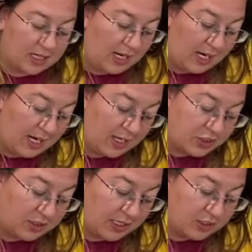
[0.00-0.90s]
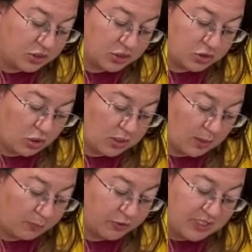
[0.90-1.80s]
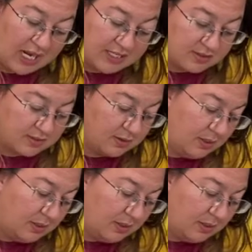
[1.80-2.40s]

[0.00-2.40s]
I actually like to just draw a couple dots,